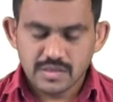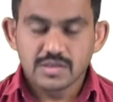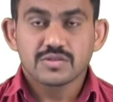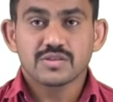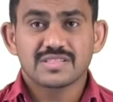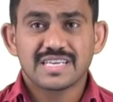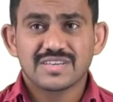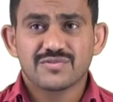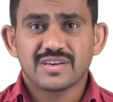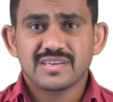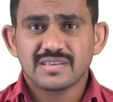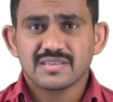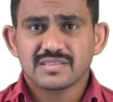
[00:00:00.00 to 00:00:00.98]
So
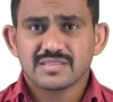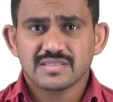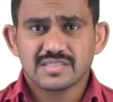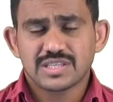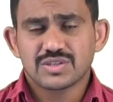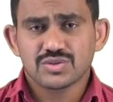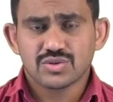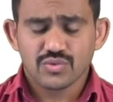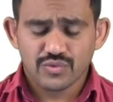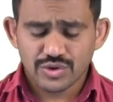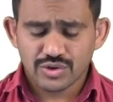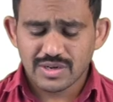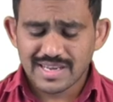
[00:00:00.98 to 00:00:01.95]
Z1, Z2. So
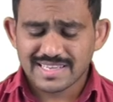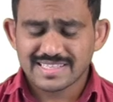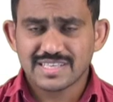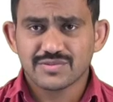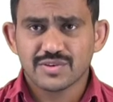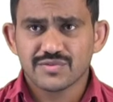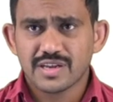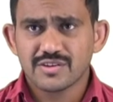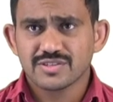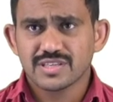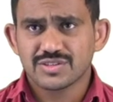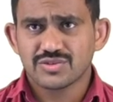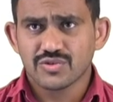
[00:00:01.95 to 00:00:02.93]
we know like Z1 value,
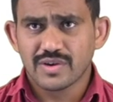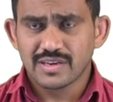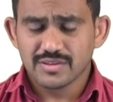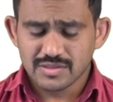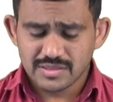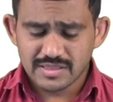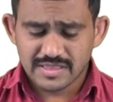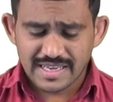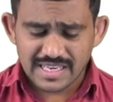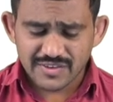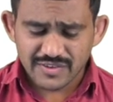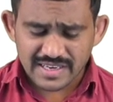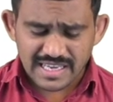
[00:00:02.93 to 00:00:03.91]
Z2 value.
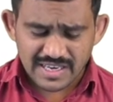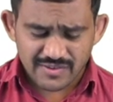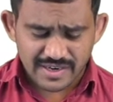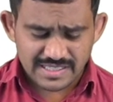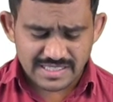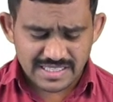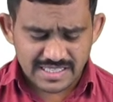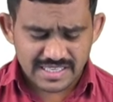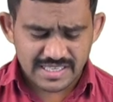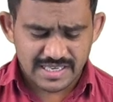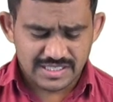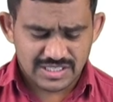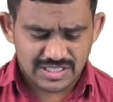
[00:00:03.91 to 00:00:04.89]
Then your equivalent
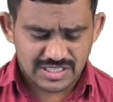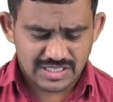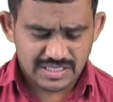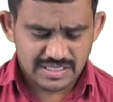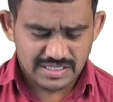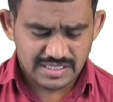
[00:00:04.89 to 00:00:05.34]
ZTH.